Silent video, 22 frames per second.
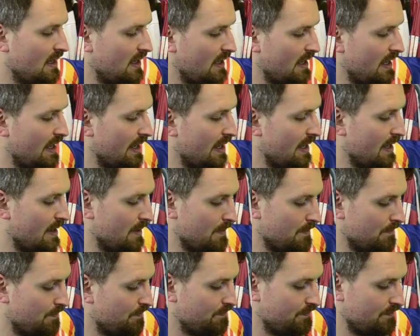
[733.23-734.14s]

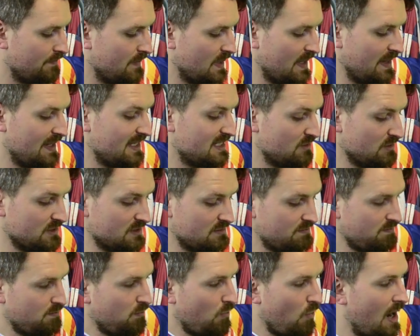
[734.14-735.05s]
and this
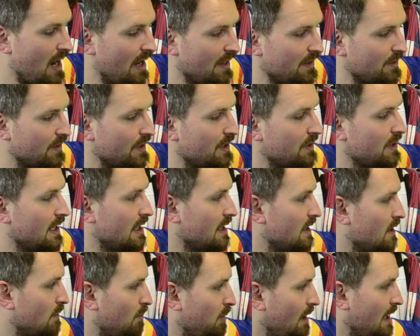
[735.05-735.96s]
was why they were doing it.
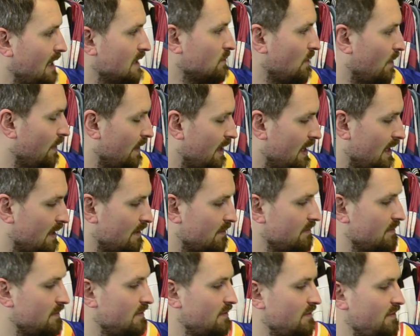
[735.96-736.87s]
You know, players want that
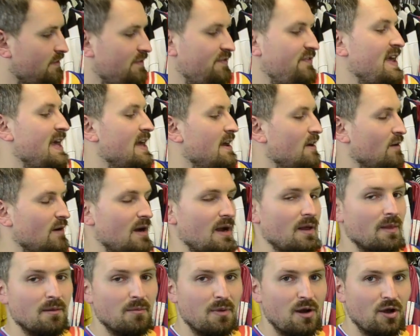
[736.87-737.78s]
fit
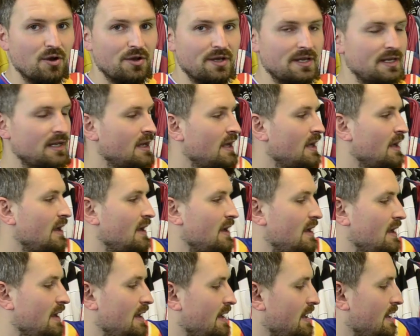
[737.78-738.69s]
around the body,
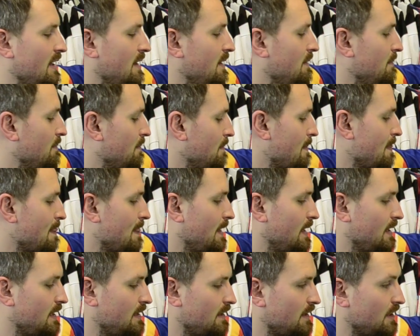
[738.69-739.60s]
and
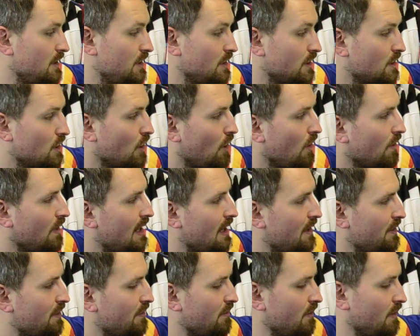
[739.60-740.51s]
you got
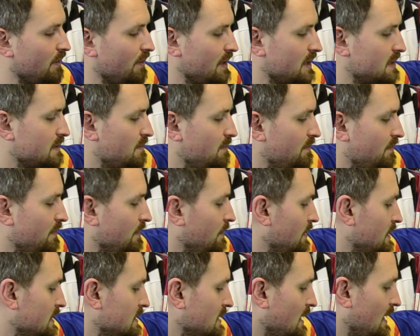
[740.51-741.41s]
that through this
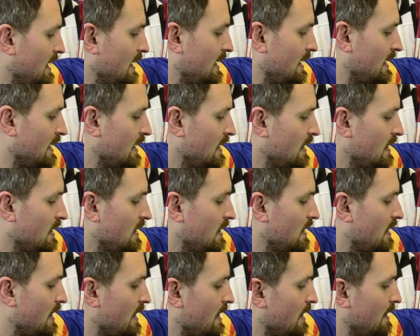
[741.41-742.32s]
layer.
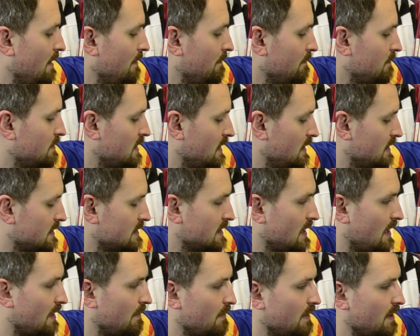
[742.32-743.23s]
See the
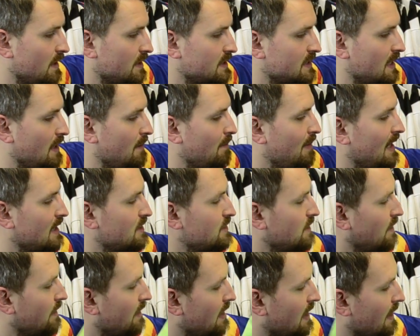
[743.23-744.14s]
same
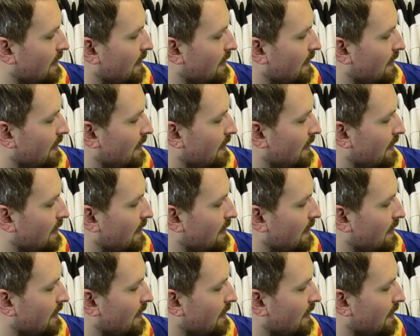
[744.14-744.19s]
patch on there,